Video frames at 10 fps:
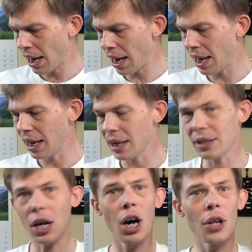
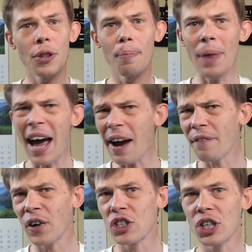And on the Mac
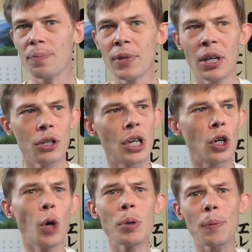version, you
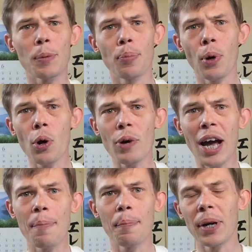can open up the
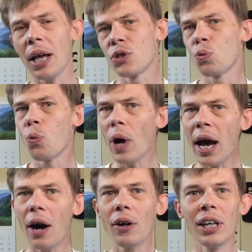program, but as
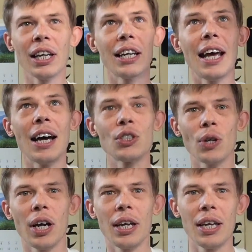well, it has
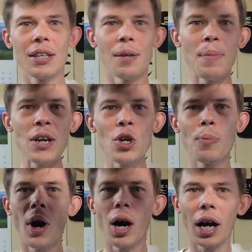in the menu
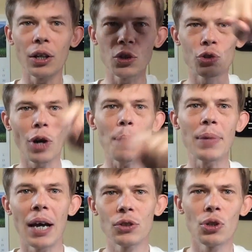bar a little drop
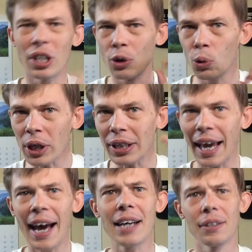down, so you can quickly
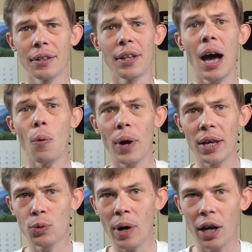add that way
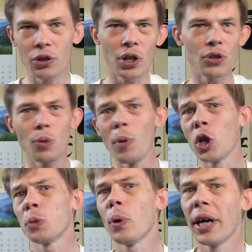as well. And you can do
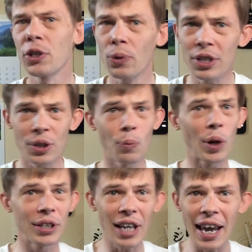multiple entries in
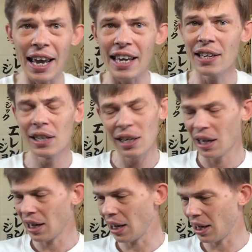one day
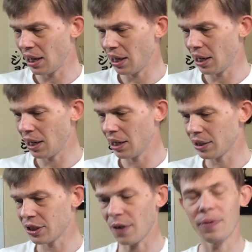
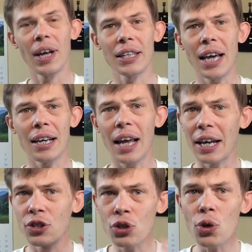and stuff like that.
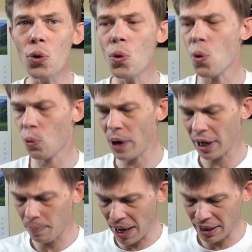I do
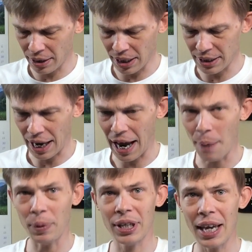recommend this
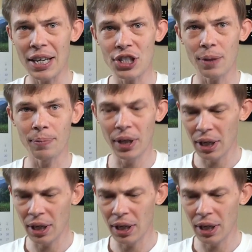application.